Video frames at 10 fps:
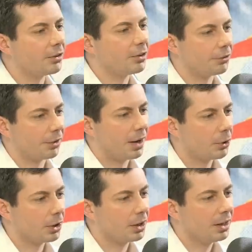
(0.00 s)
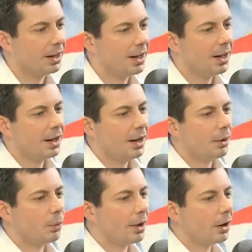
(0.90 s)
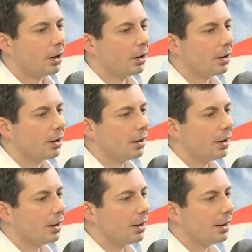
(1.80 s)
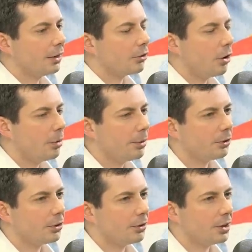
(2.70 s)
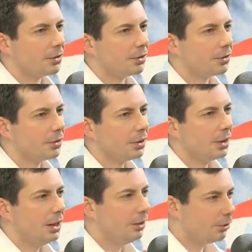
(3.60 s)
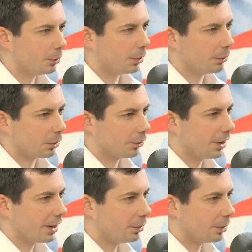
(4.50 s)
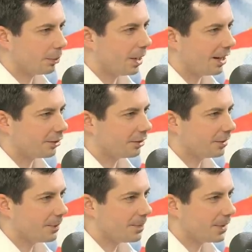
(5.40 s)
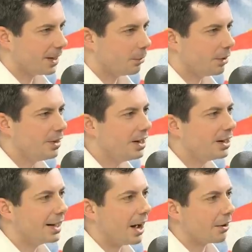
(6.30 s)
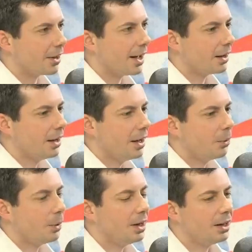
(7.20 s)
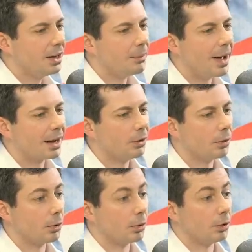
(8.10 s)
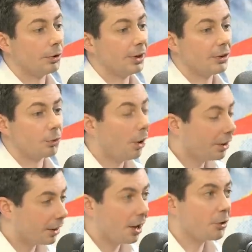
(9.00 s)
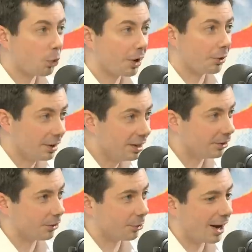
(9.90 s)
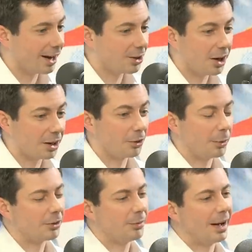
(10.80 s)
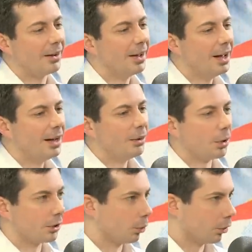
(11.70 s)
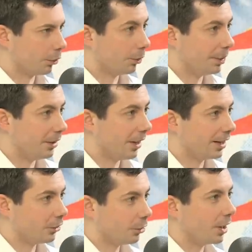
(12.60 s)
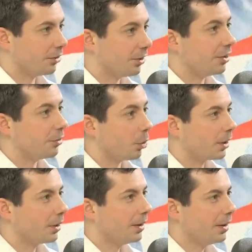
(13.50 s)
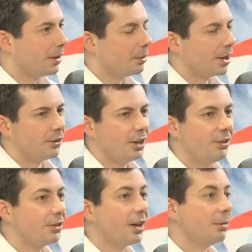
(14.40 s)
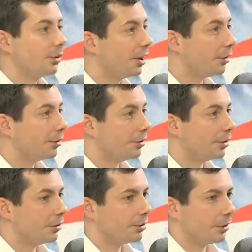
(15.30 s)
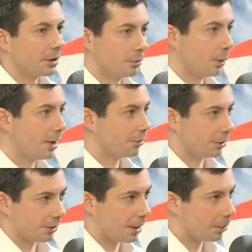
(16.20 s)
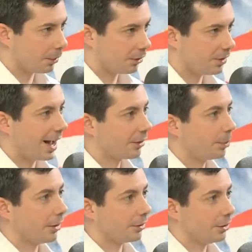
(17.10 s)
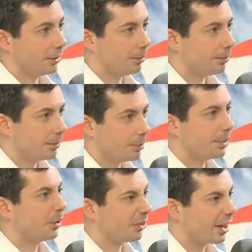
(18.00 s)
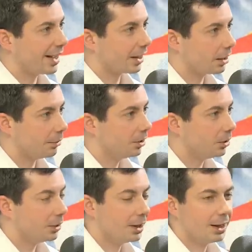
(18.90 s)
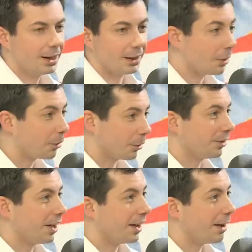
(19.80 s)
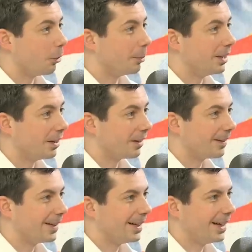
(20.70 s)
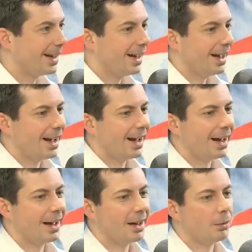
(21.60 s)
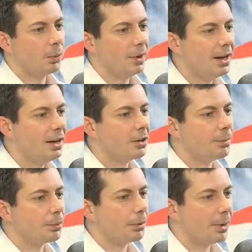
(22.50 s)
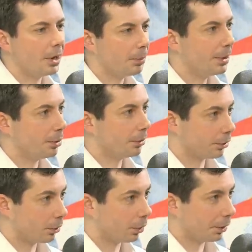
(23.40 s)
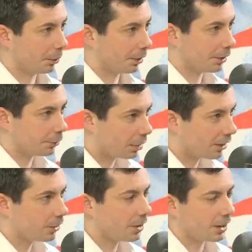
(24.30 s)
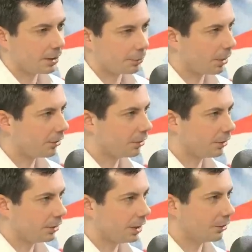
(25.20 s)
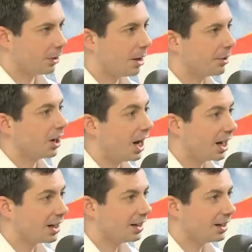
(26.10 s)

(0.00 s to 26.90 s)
this framework where uh, it's almost as if he's the one we're trying to impress, and we need to get out of that. We need to get back into a world, and it's one another one of the reasons why I talk so much about what the world will be like in 2054 because he said himself of, of like when, for example, his tax policy, the bills on that come due. He literally said, I won't be here. And we need to prepare people for a world where this president and this presidency has come and gone,